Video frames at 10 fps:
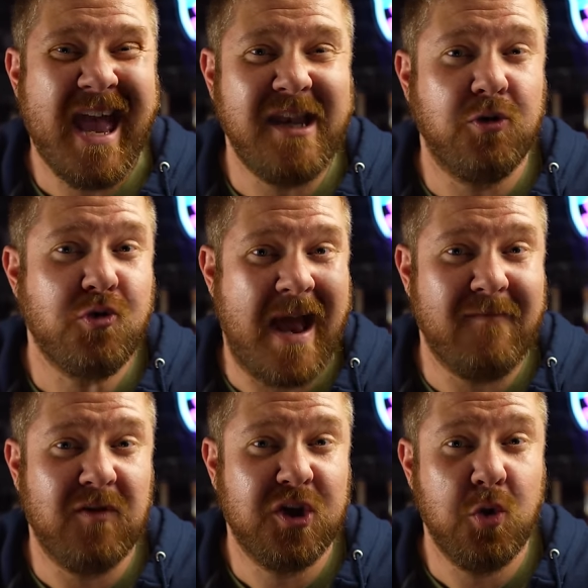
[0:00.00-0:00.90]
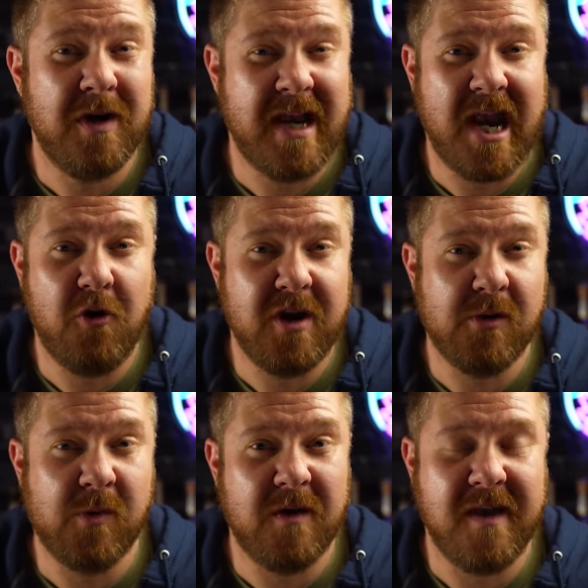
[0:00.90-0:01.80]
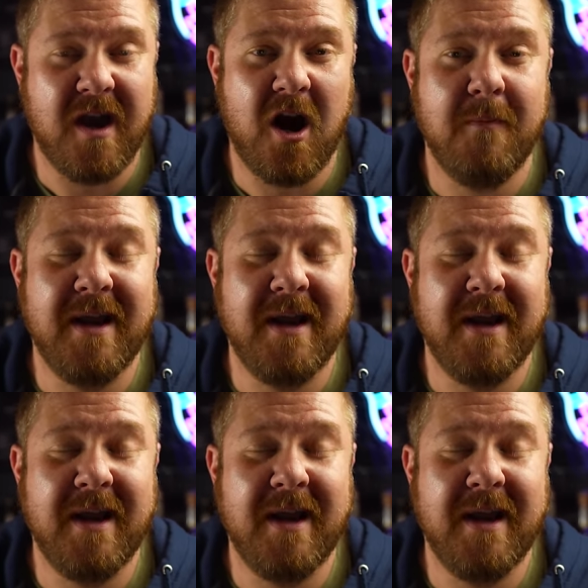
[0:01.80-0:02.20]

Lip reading: and you travel to an area where they are,